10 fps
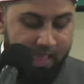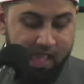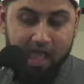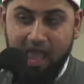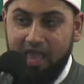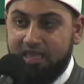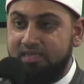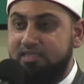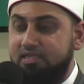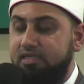and
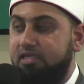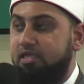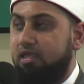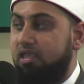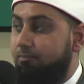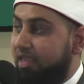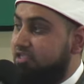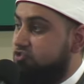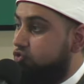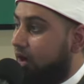he
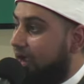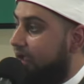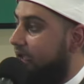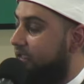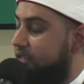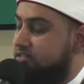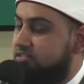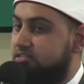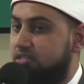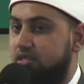makes dua against